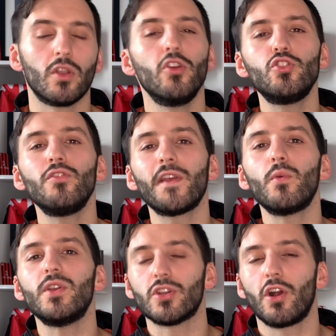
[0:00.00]
Who do you think
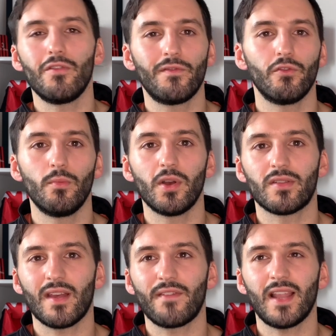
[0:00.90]
we should go for?
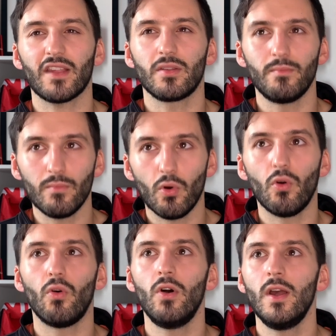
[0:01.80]
Because I think that's a
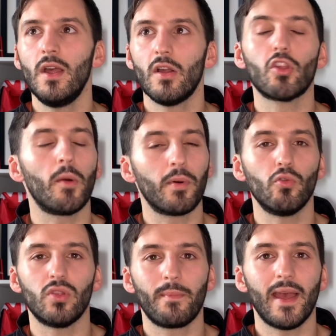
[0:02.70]
more
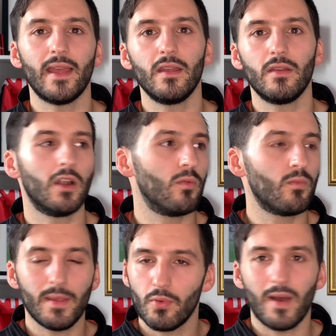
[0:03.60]
topical debate. You know,
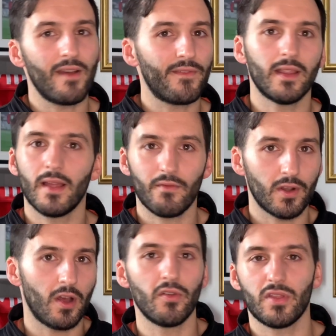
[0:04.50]
people might think that
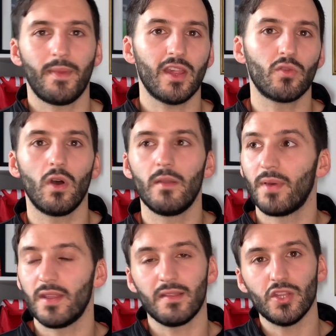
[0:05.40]
Renato is the best one,
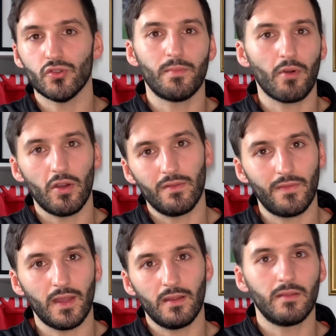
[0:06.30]
but his injury prone
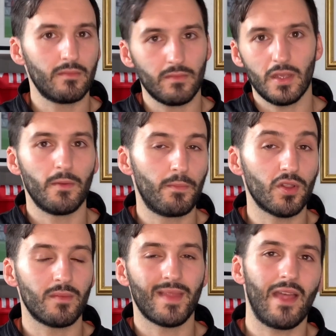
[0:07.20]
thing, you know,
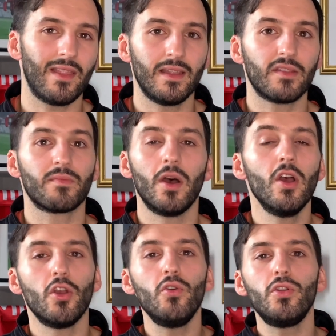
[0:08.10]
puts him down the list. But
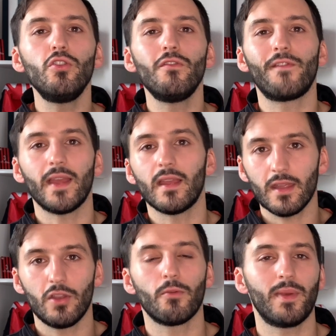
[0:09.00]
who do you
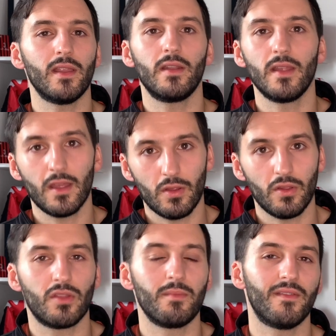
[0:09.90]
think, in your opinion,
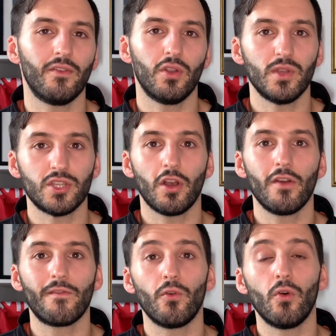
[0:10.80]
is the midfielder we should
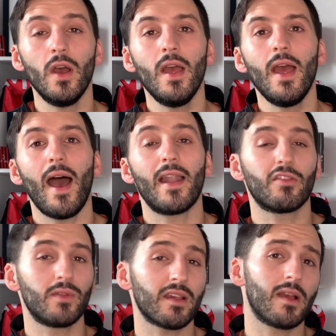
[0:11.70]
go for? And
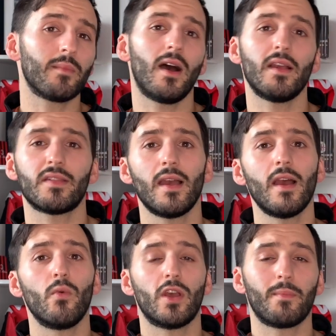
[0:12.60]
until next time, guys,
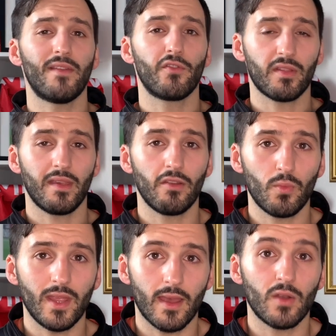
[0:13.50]
we're going to play Fiorentina on the
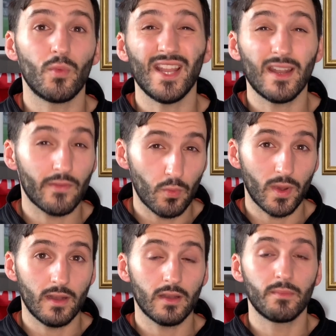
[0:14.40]
weekend. We need another
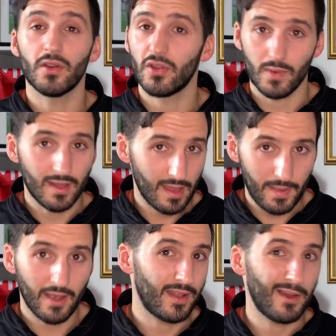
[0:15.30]
win because we need to get
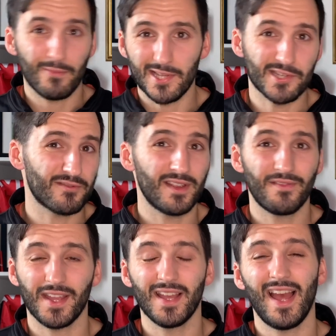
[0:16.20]
back on that winning streak
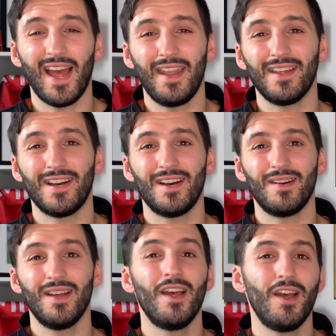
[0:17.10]
thing.
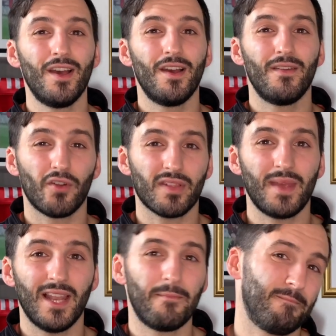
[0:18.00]
And Forza Milan.